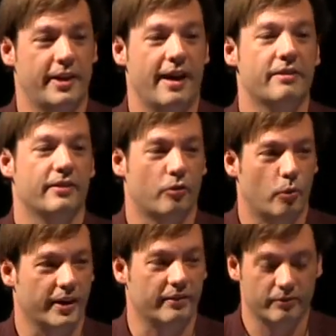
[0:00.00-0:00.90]
death in
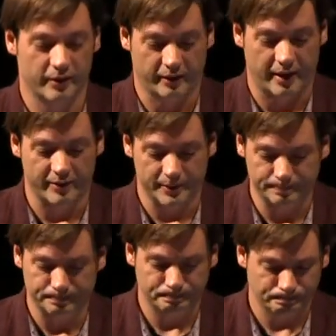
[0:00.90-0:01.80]
2011.
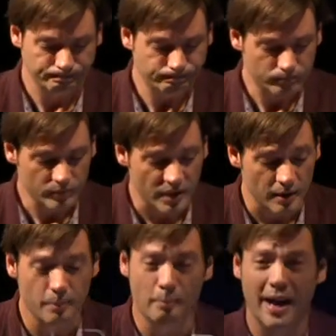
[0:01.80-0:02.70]

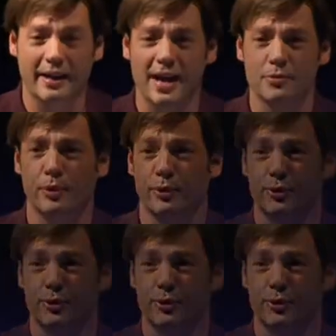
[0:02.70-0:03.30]
Podcast